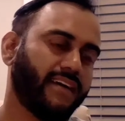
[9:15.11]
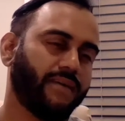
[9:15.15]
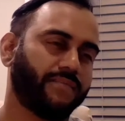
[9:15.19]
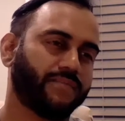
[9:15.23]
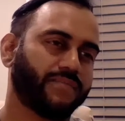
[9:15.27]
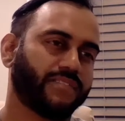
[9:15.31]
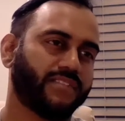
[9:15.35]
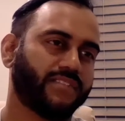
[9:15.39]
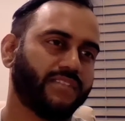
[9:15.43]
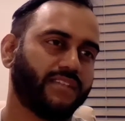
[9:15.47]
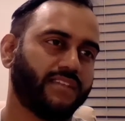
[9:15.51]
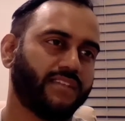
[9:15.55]

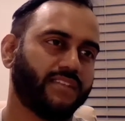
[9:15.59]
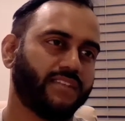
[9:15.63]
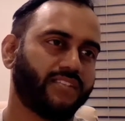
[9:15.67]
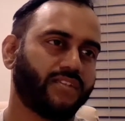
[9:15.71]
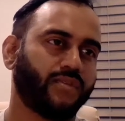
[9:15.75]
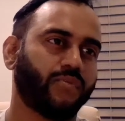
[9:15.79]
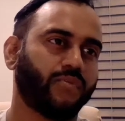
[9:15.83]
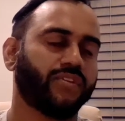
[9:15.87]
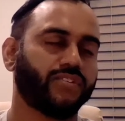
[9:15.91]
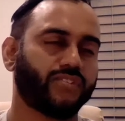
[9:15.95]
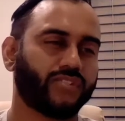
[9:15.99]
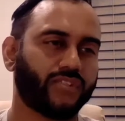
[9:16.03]
She
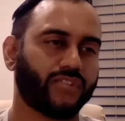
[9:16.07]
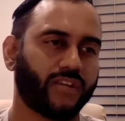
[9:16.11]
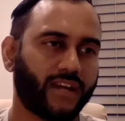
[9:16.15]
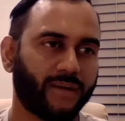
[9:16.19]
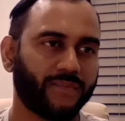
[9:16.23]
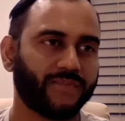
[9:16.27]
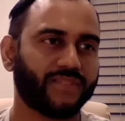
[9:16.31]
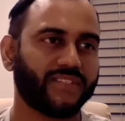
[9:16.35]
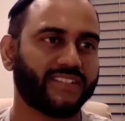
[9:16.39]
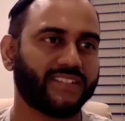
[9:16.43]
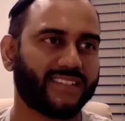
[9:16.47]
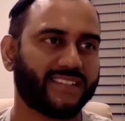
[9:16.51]
quit her
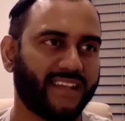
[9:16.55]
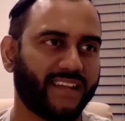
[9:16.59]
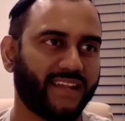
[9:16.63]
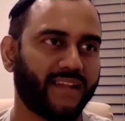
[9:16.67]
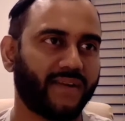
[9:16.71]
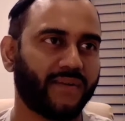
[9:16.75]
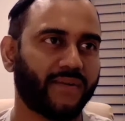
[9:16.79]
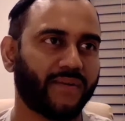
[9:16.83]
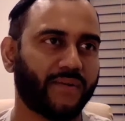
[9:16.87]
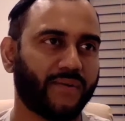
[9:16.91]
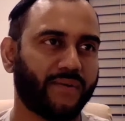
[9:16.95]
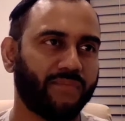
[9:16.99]
job. She stayed at
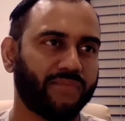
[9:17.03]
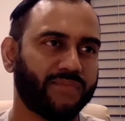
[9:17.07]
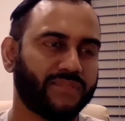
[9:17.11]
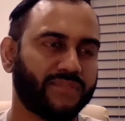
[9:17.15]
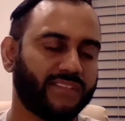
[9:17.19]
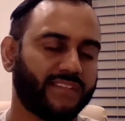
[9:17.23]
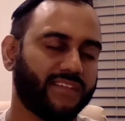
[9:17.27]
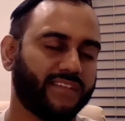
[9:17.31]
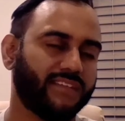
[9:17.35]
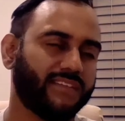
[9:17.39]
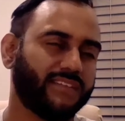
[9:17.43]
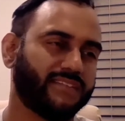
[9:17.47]
home
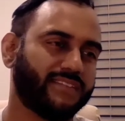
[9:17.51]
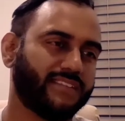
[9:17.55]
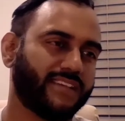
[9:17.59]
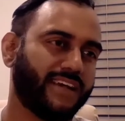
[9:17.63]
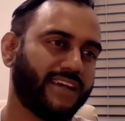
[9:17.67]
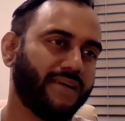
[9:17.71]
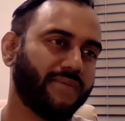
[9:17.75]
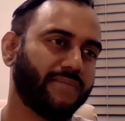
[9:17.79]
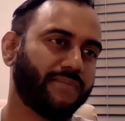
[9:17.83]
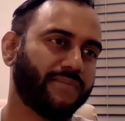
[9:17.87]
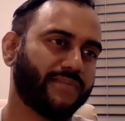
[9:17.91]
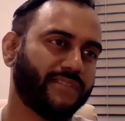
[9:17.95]
to
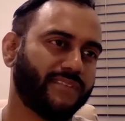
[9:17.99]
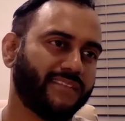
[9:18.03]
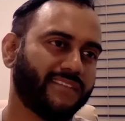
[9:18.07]
help.